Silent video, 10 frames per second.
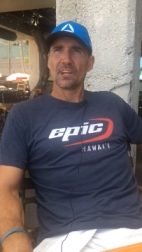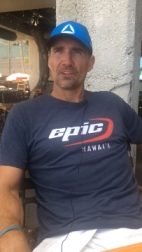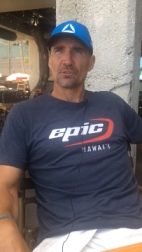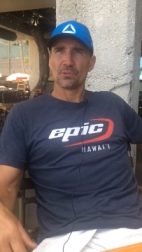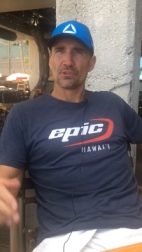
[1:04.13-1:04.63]

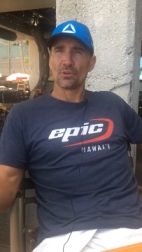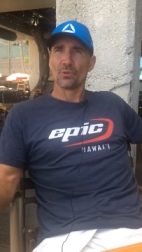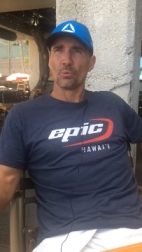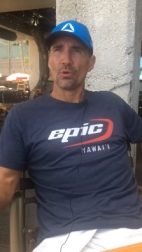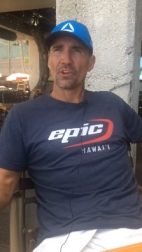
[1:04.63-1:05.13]
get to enjoy
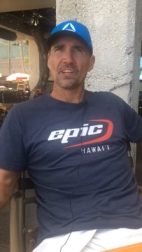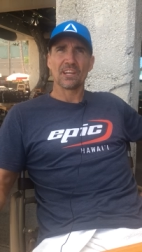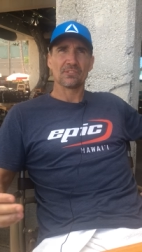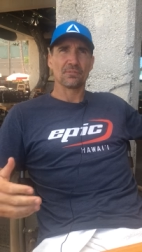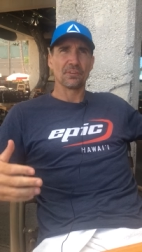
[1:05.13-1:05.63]
the water, you
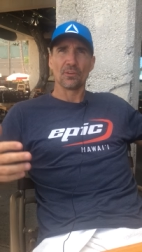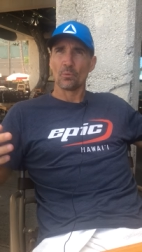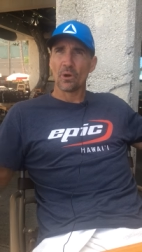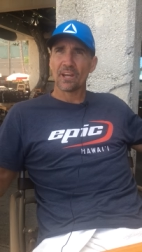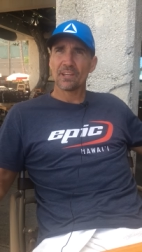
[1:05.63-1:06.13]
get to feel the
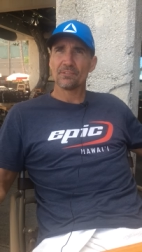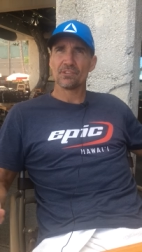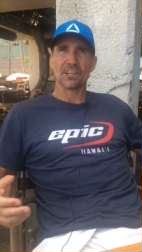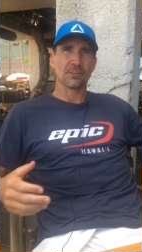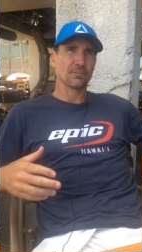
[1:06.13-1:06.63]

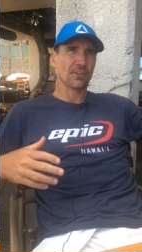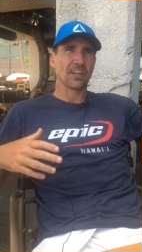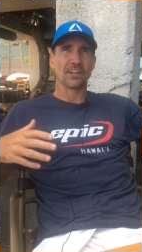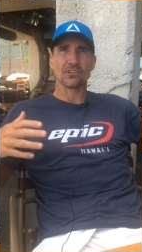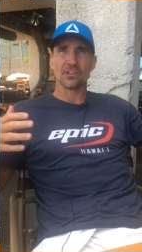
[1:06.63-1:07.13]
waves, you get to feel
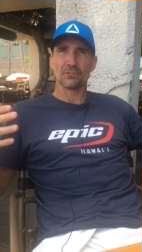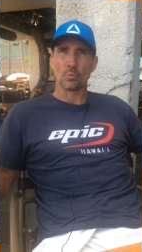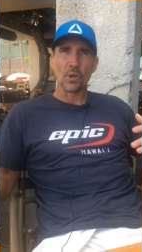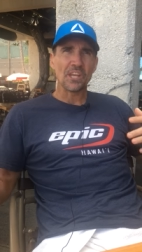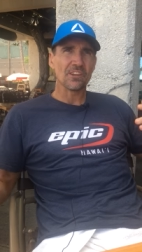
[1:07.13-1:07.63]
the energy of
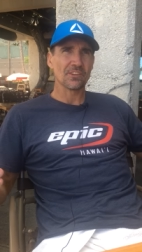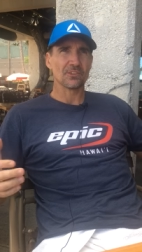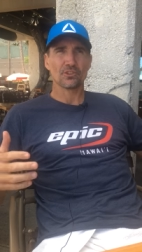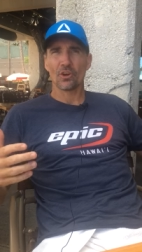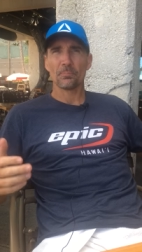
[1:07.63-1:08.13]
wind
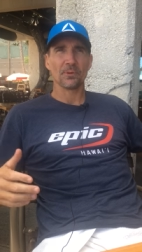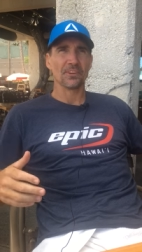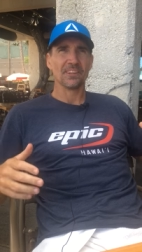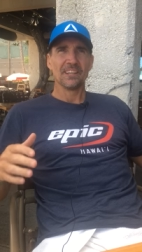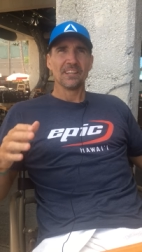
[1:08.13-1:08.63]
and chop,
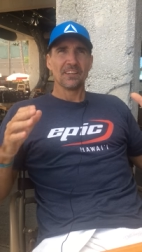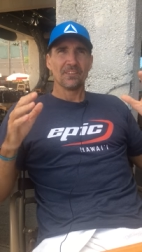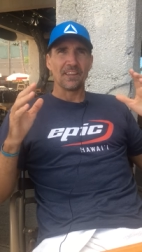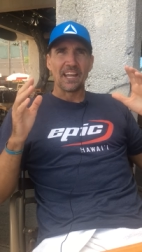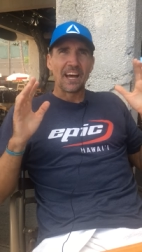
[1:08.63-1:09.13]
and
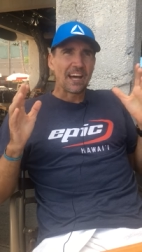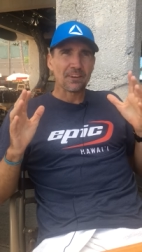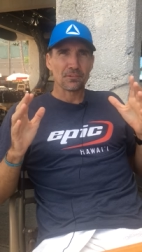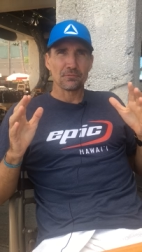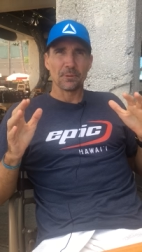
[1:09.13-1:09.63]
the
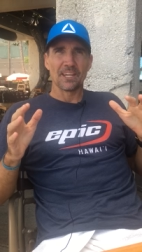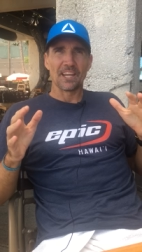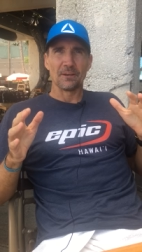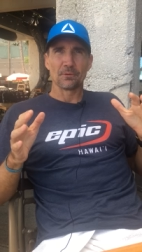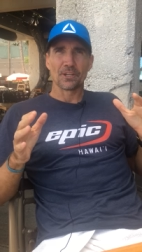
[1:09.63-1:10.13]
art of being
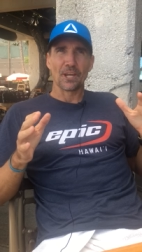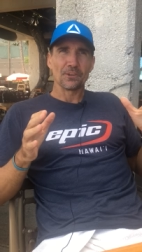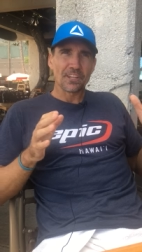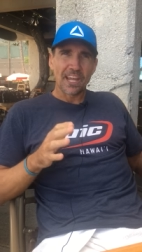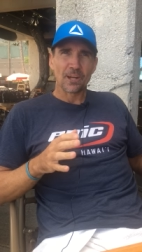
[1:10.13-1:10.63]
able to
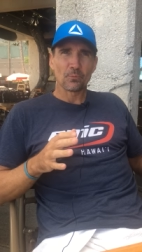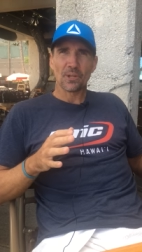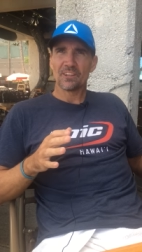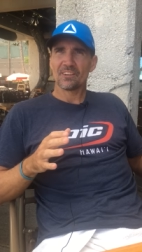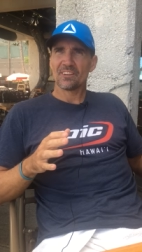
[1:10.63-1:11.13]
go
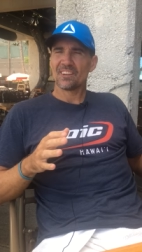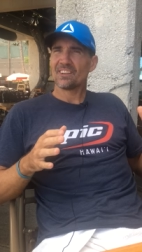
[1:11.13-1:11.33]
downwind.